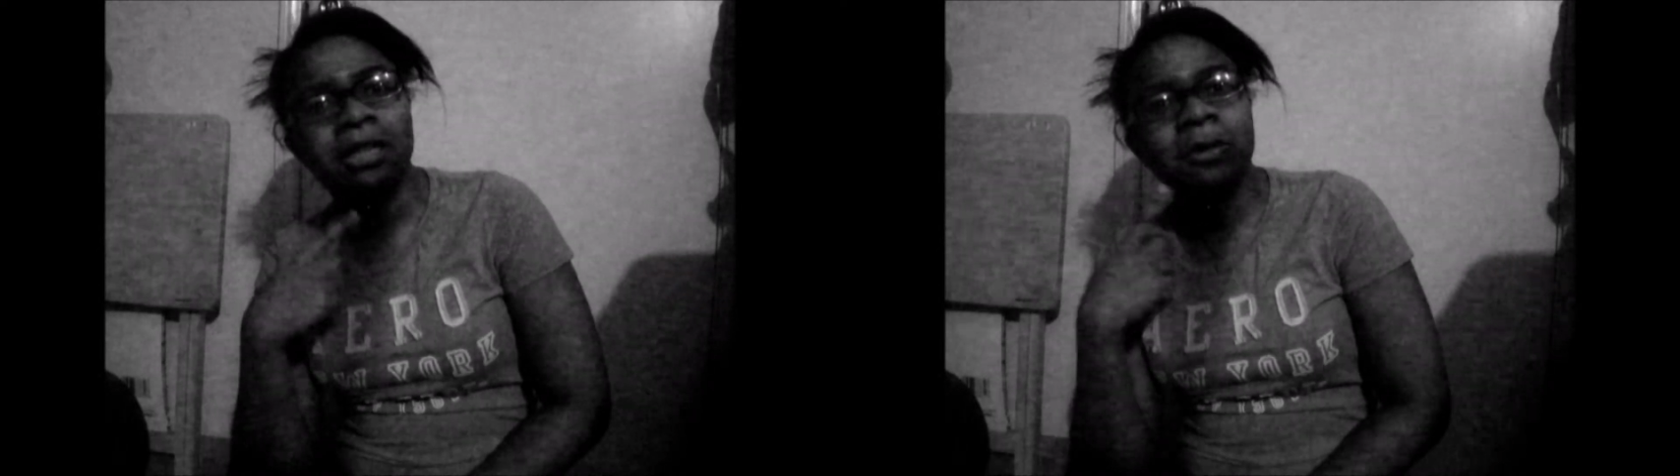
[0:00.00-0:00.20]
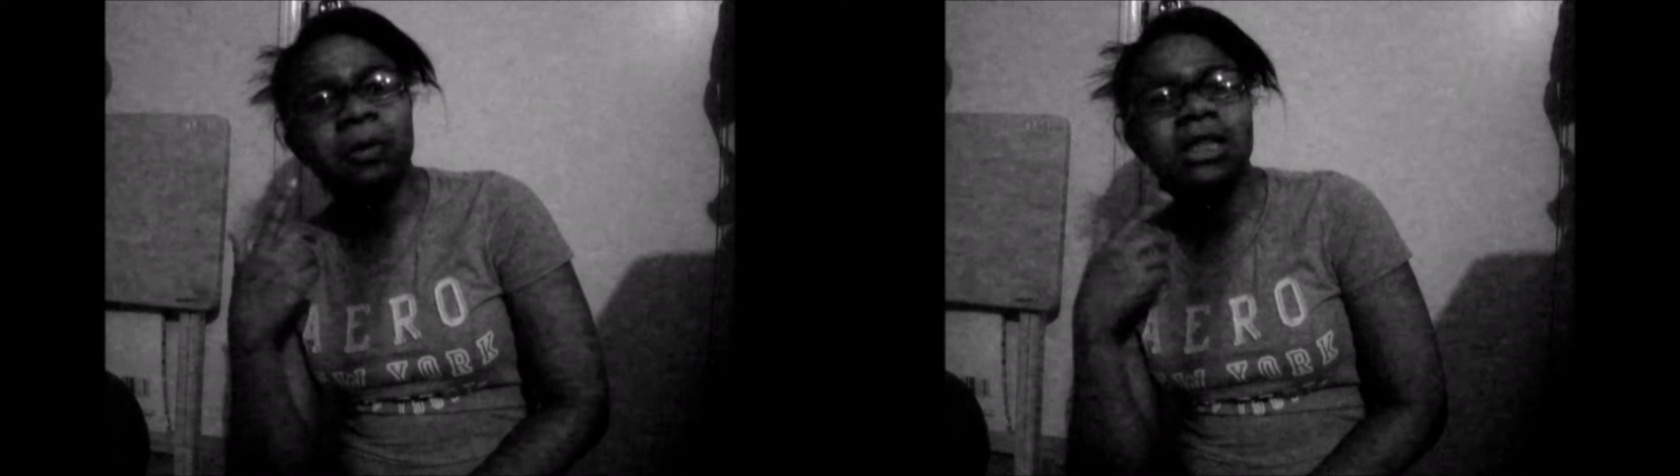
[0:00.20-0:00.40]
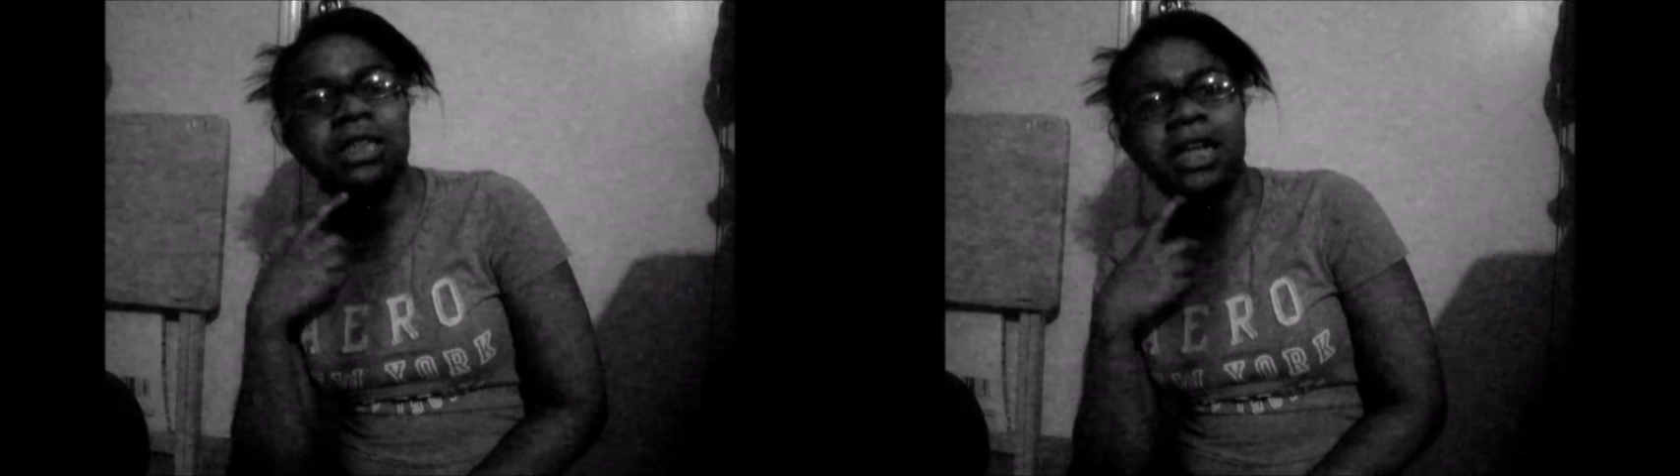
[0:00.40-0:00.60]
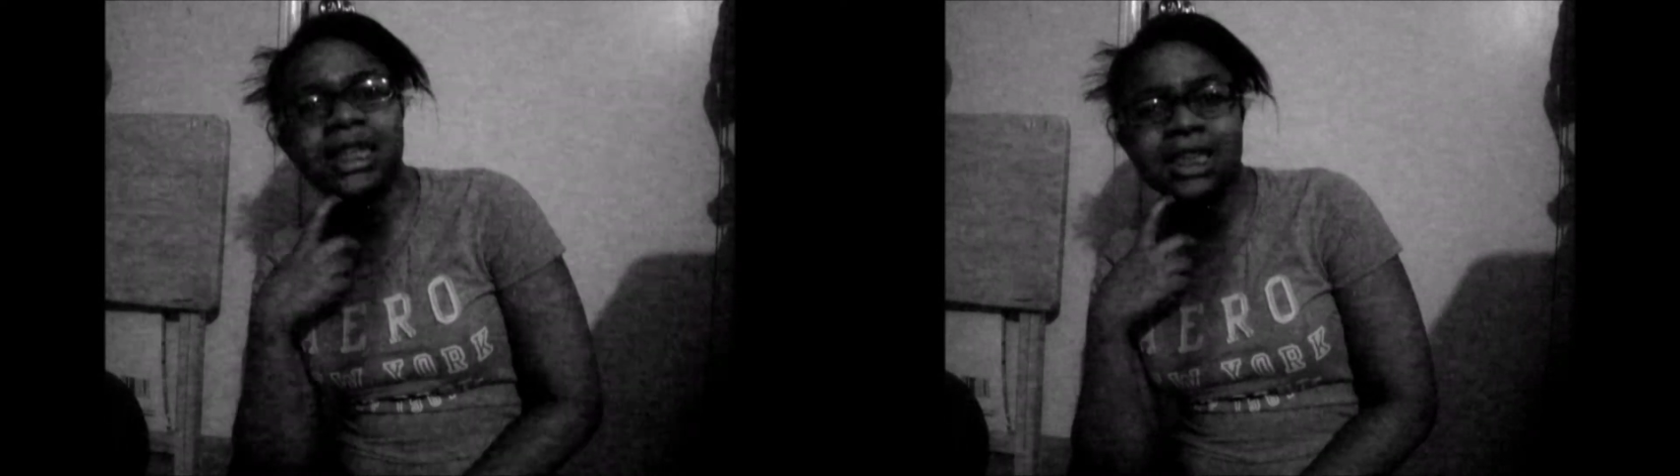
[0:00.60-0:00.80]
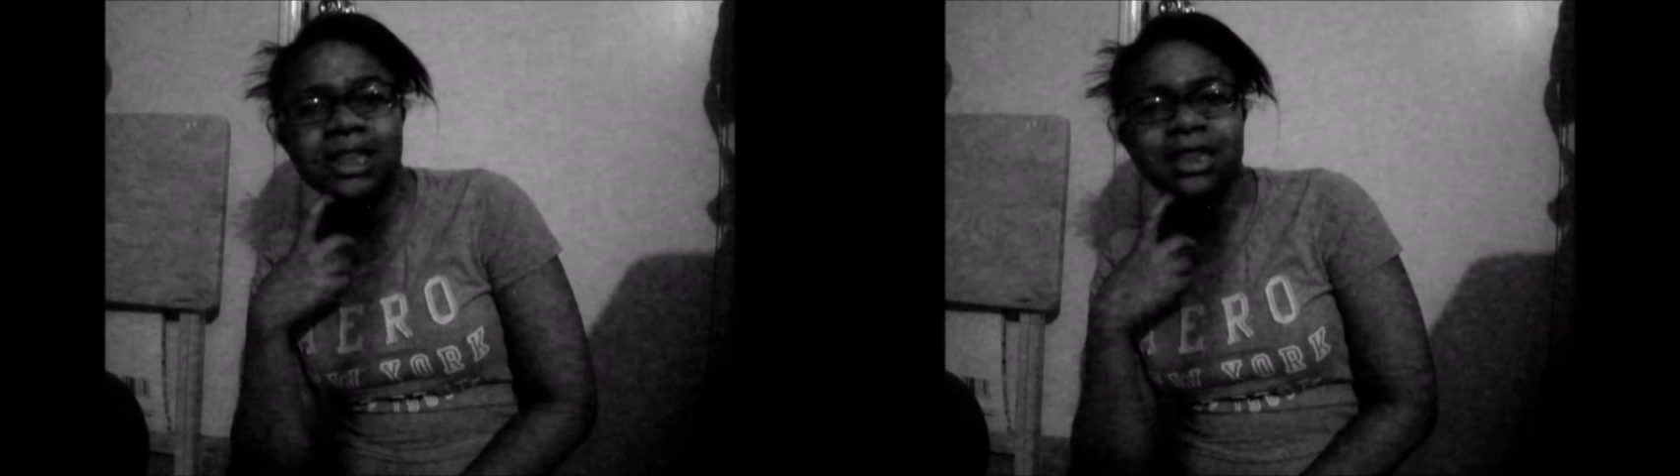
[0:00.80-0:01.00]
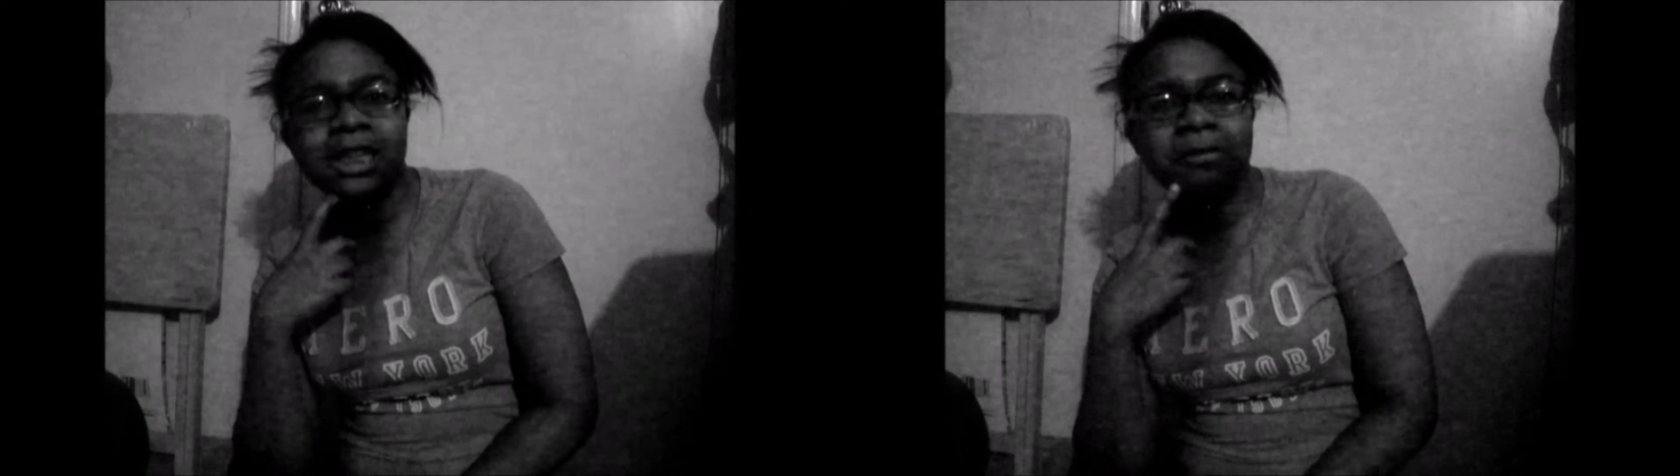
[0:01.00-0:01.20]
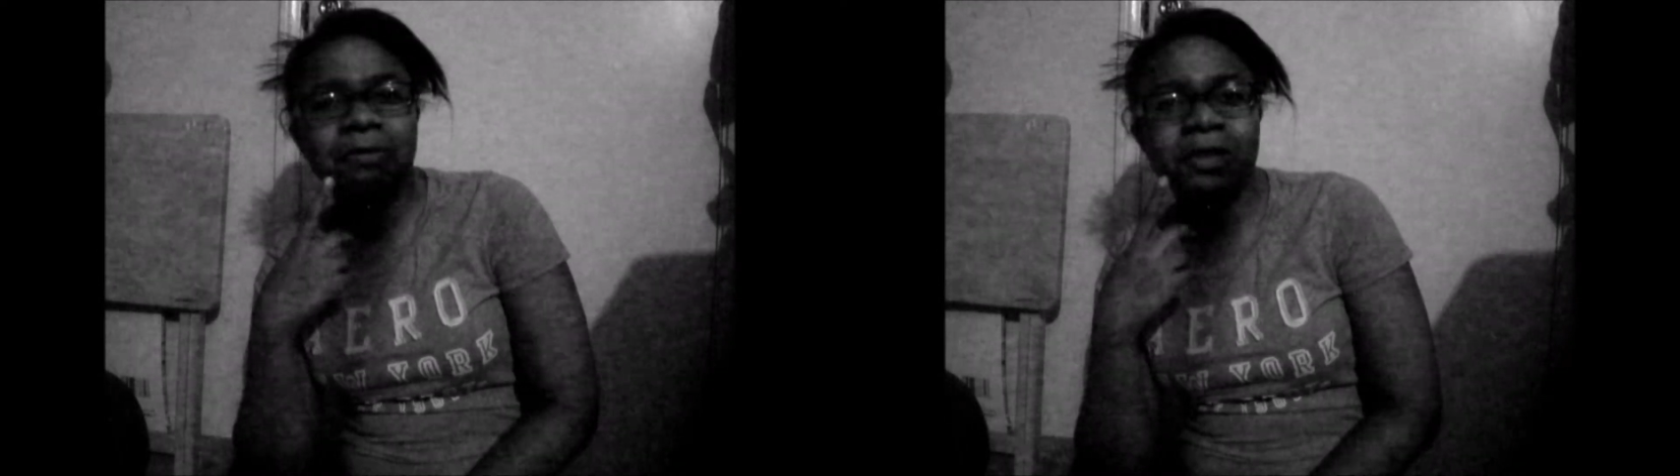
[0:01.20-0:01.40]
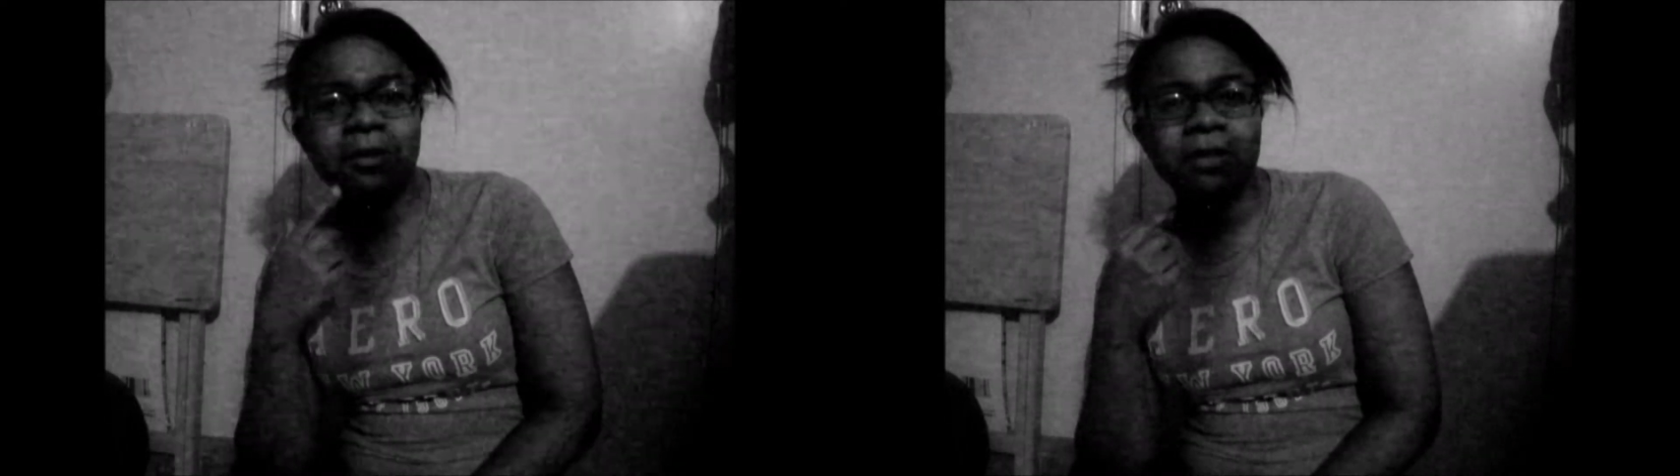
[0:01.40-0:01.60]
would you guys like to see a
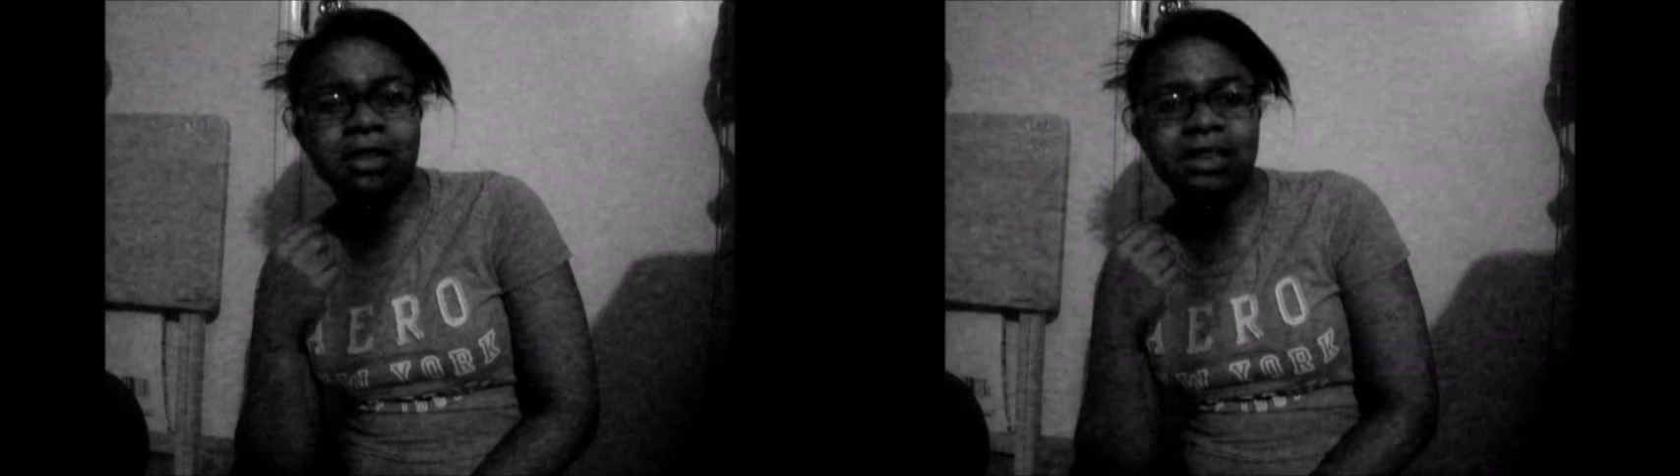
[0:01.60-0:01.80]
review on